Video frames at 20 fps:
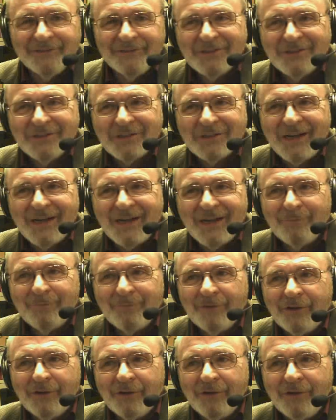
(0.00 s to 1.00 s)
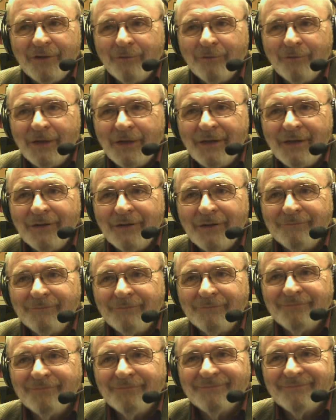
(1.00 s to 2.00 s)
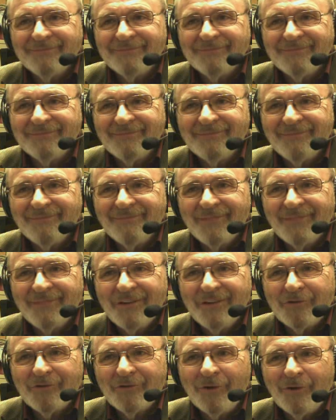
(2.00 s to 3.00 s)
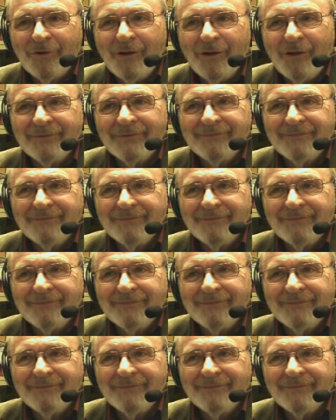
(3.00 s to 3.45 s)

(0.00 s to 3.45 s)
stop the video right now. So long.